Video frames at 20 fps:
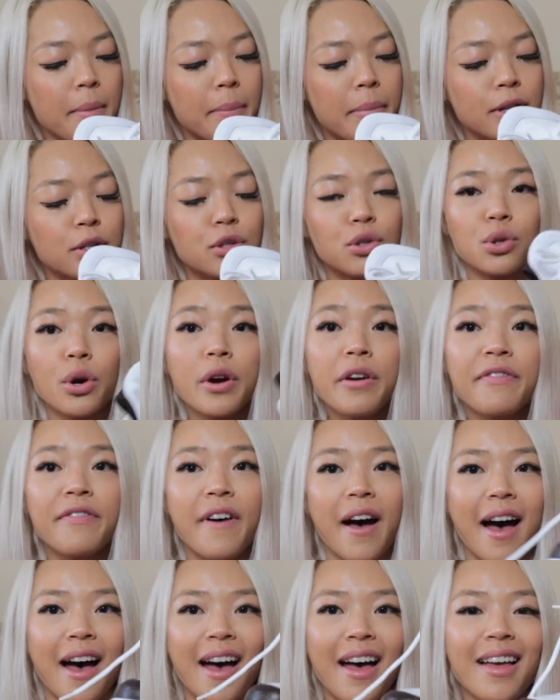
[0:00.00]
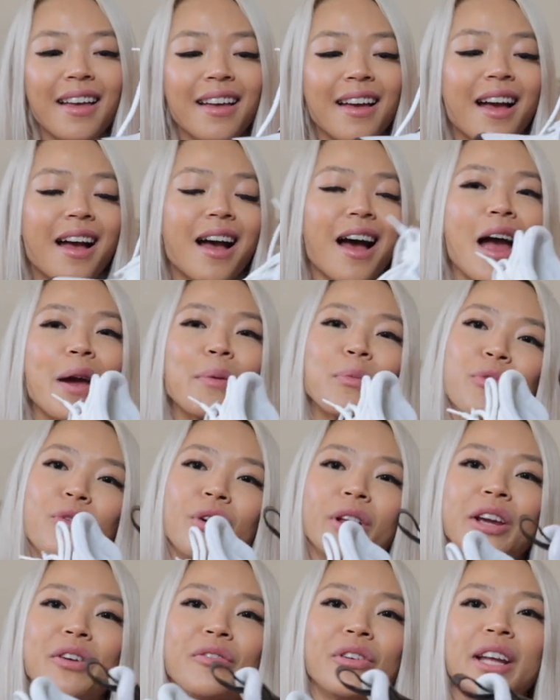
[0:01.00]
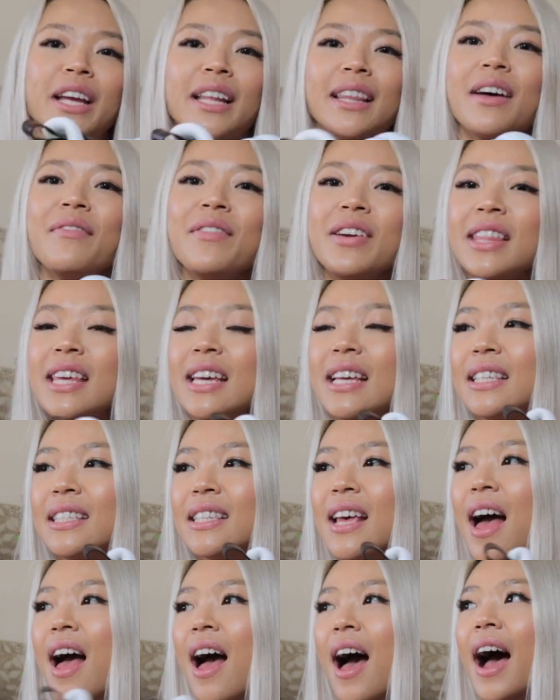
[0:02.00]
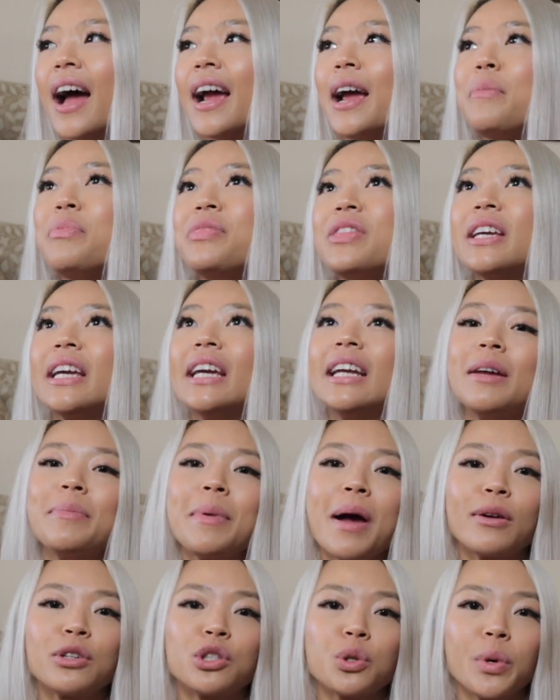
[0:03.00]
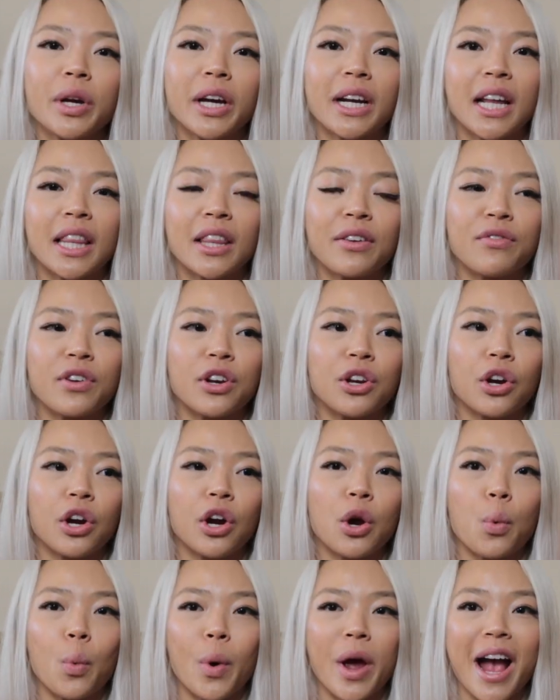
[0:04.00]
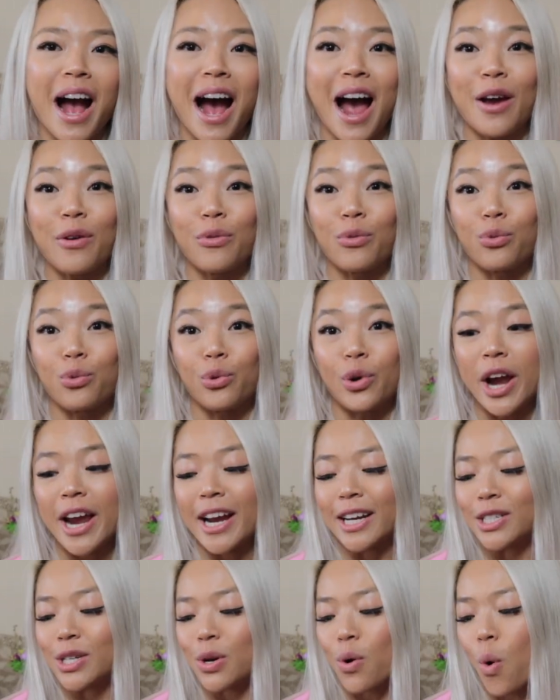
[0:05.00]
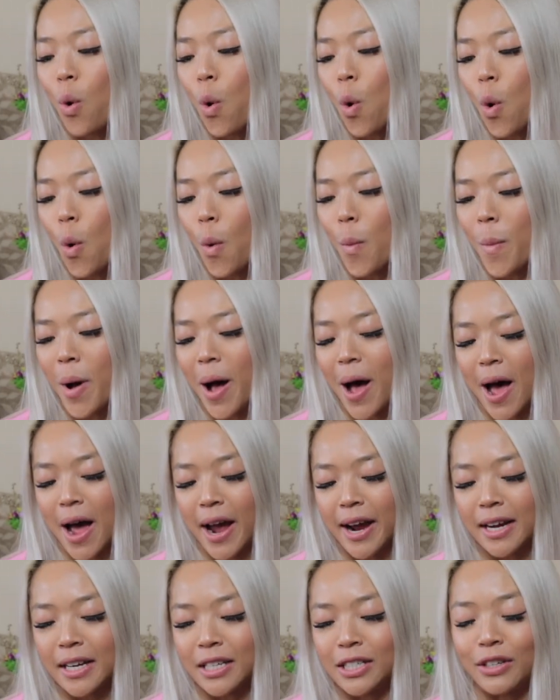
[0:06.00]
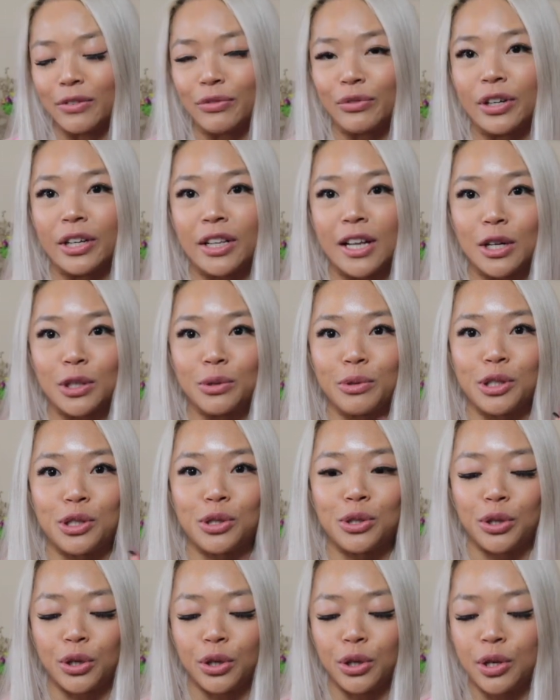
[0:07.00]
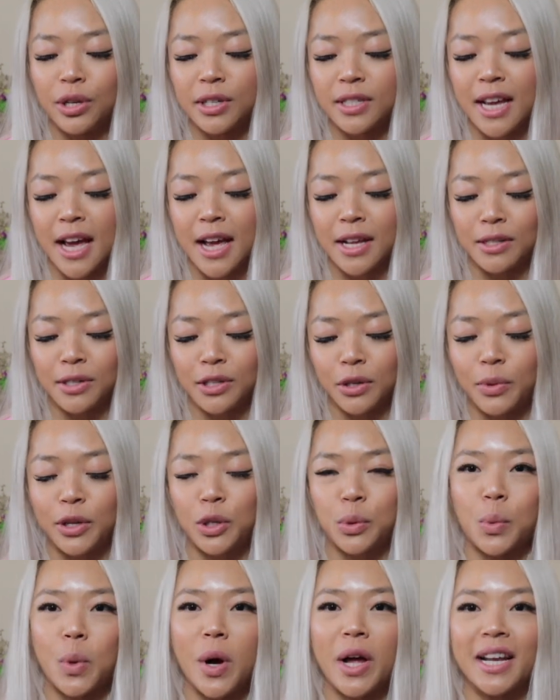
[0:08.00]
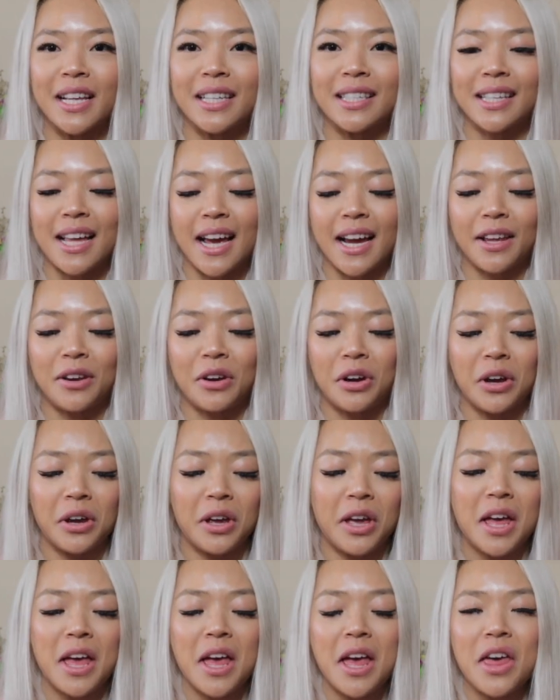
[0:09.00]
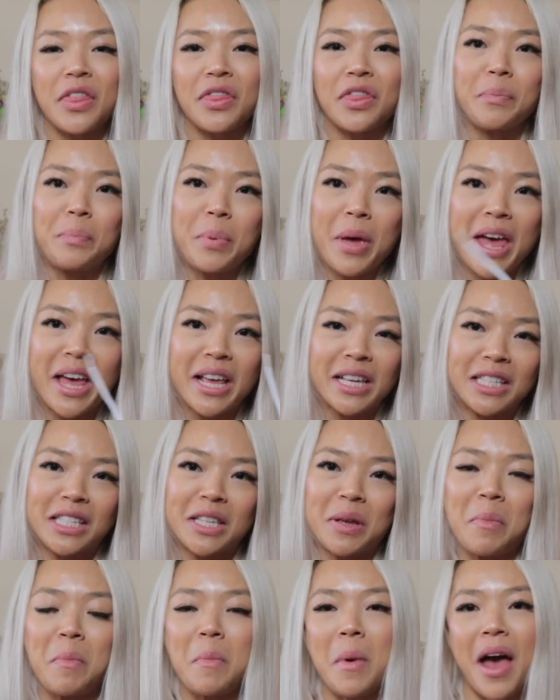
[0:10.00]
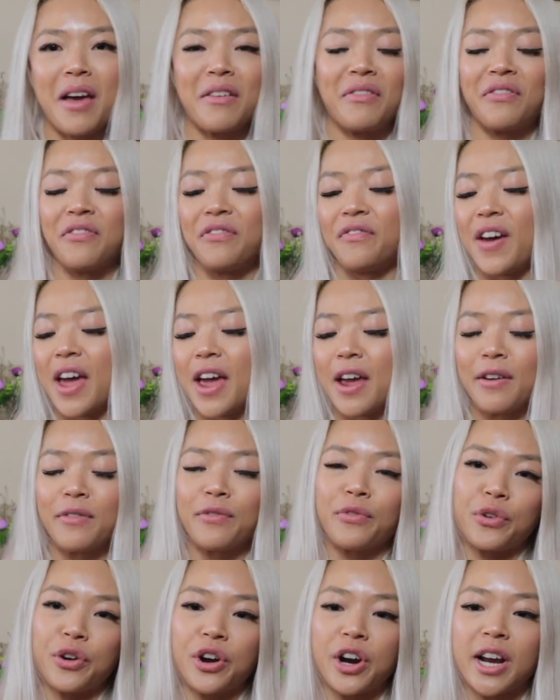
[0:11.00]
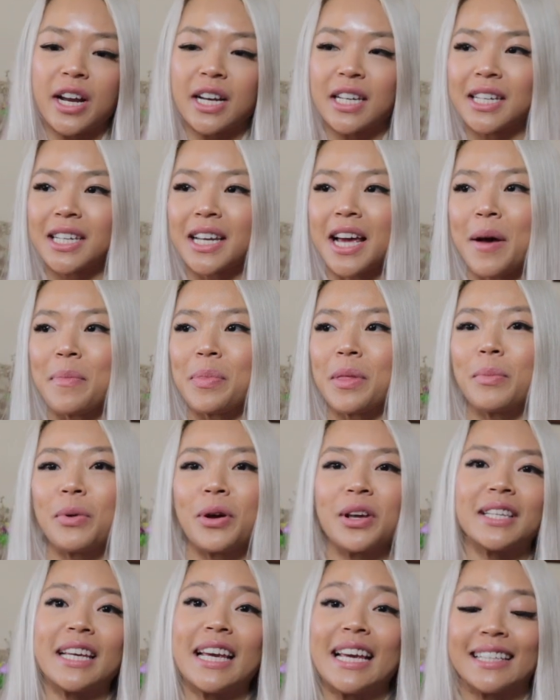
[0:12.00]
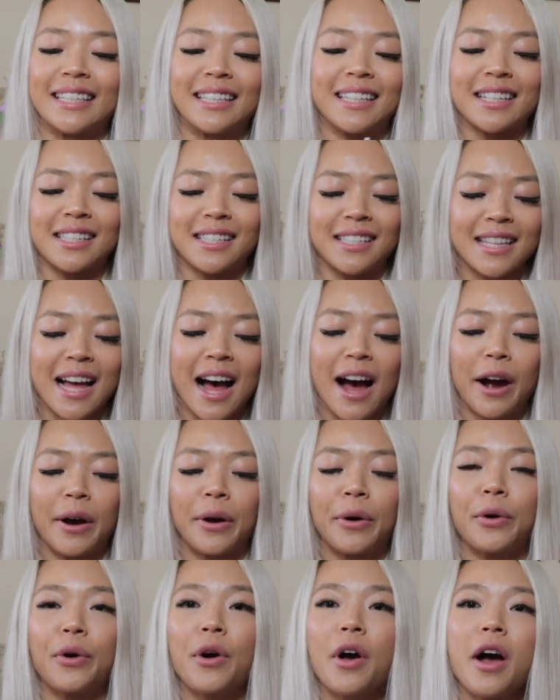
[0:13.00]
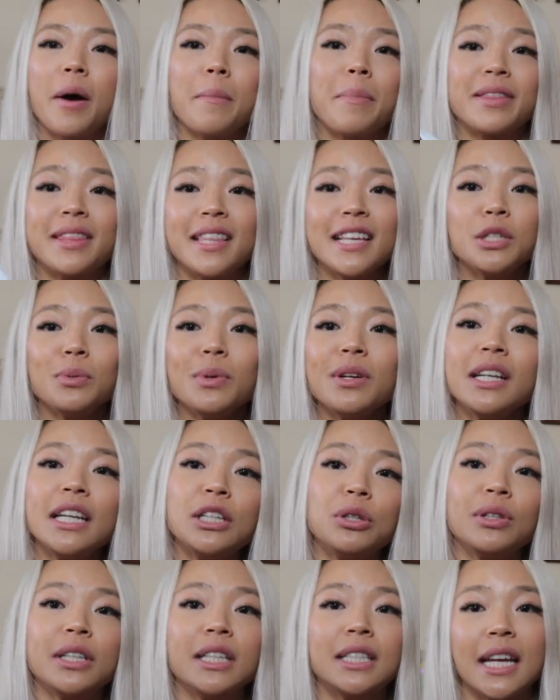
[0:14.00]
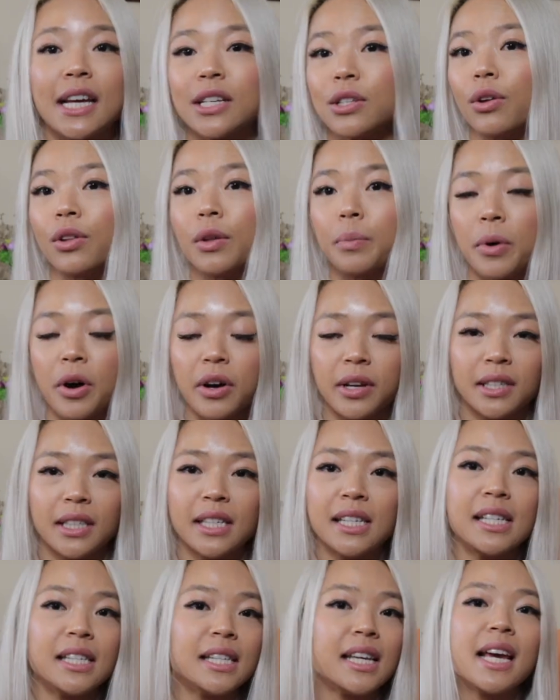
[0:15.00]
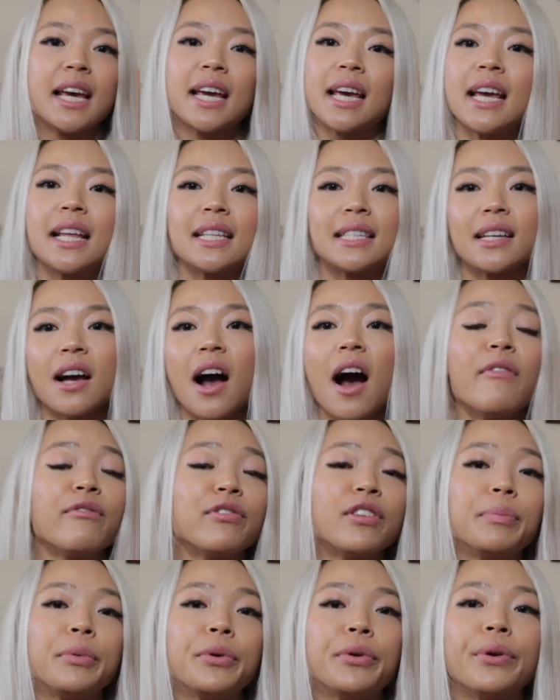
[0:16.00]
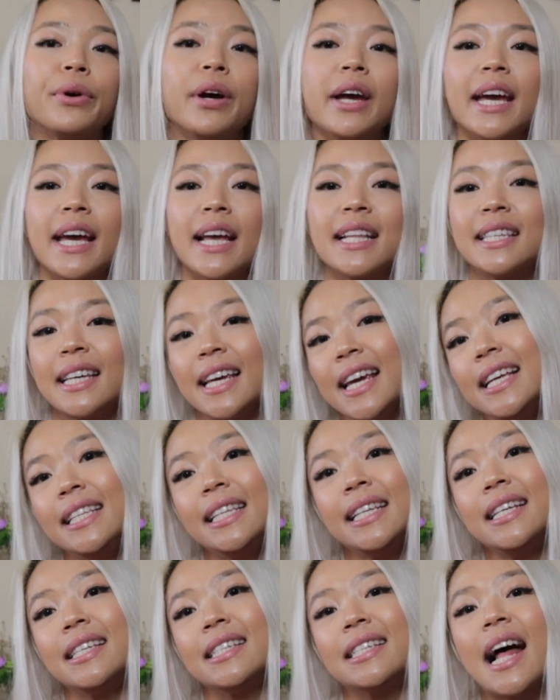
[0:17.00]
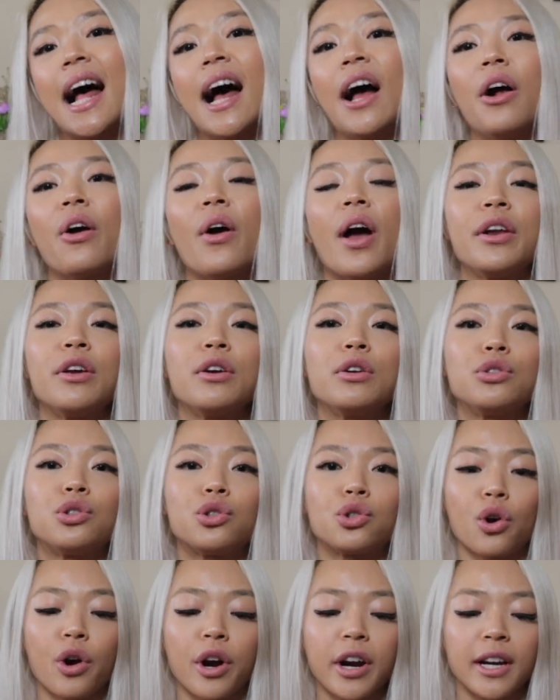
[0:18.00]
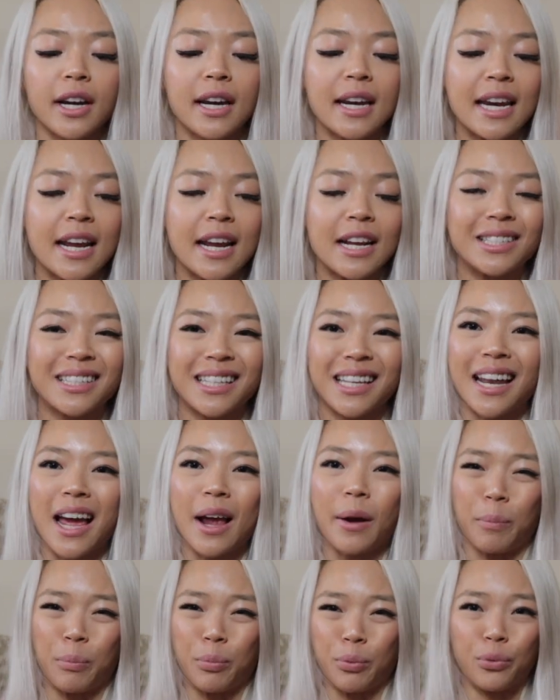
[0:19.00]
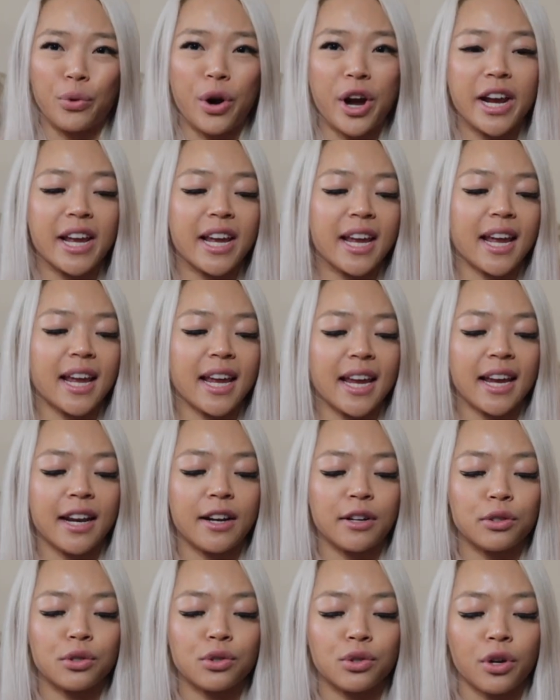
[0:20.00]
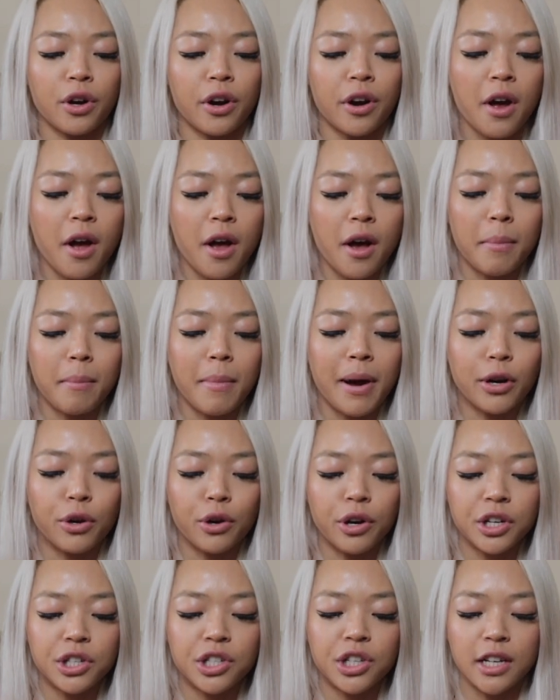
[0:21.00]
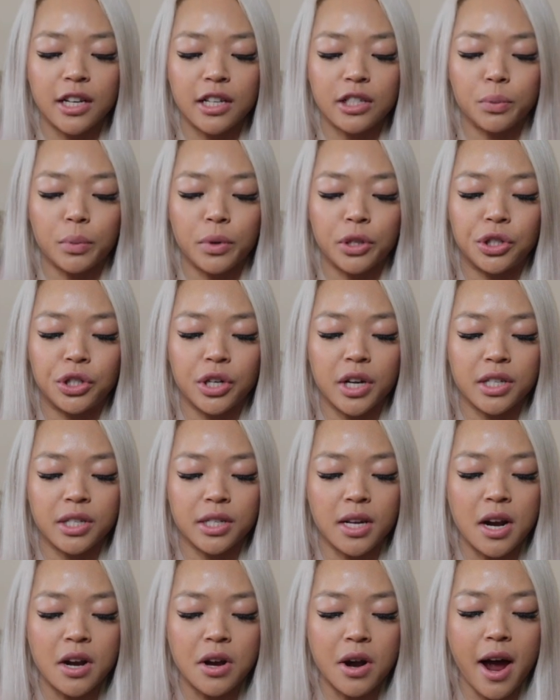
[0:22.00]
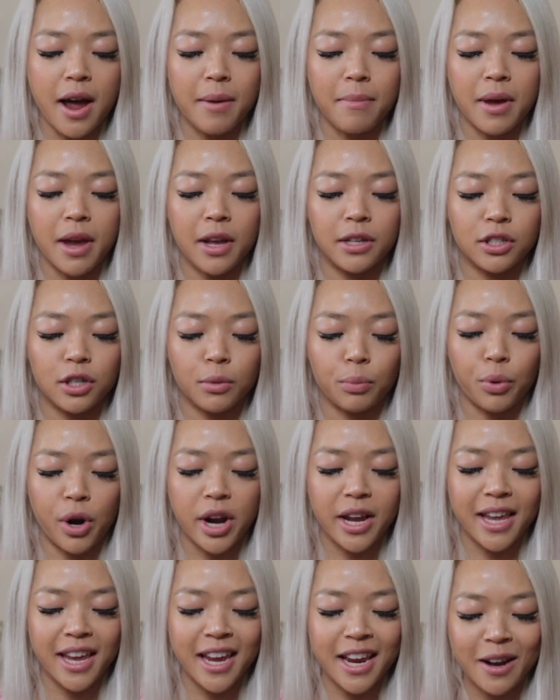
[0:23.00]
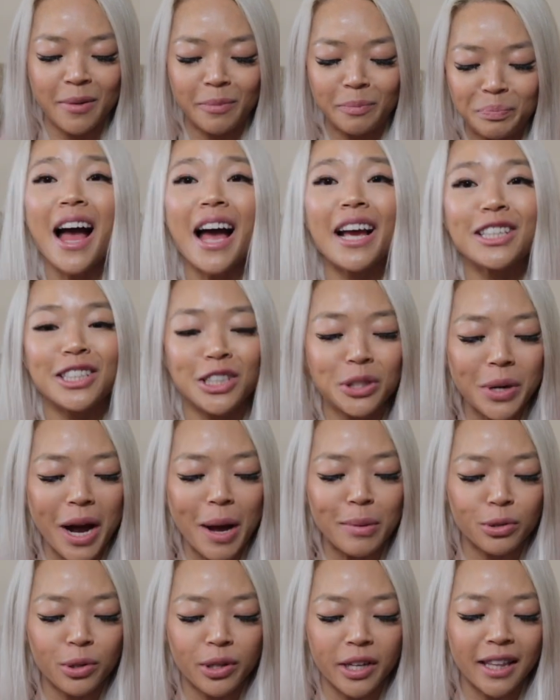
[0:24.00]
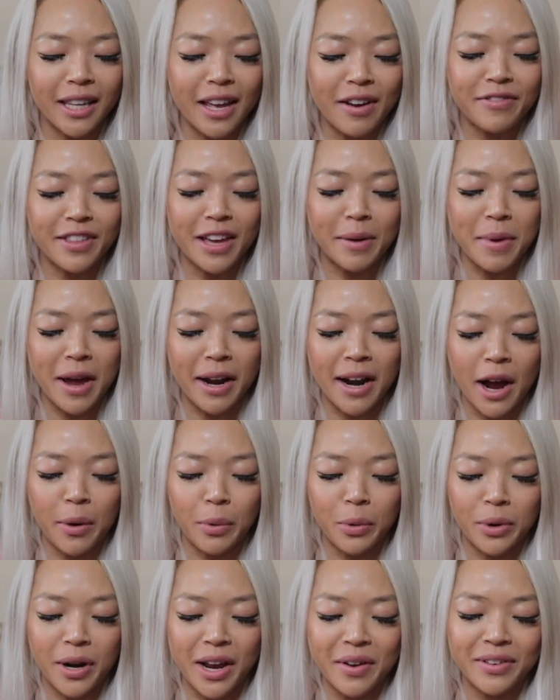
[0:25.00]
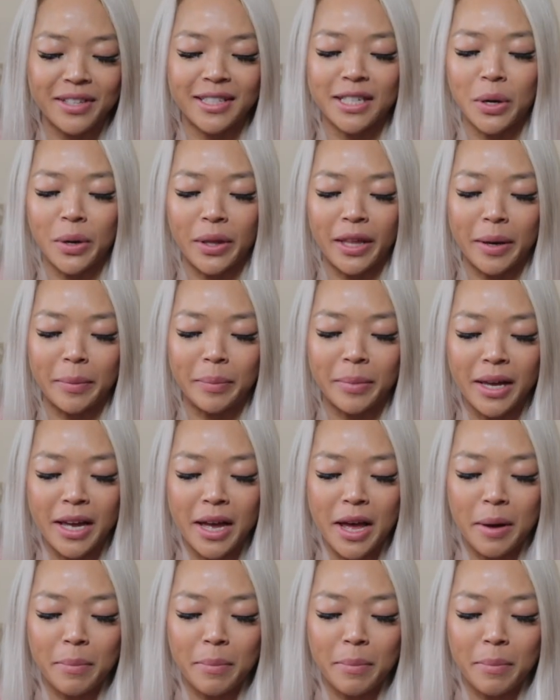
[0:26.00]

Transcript: But so far, I'm really, really loving this. I am thinking about doing another video where I rate all my different luxury shoes as to which one is like, you know, the best, my favorite, the most easy to style. But this one literally ticks all the boxes. It's comfortable, it's easy to style, and you don't need to like break it in. So my Gucci's were just a nightmare to break in. I still absolutely love them, and I will never sell them.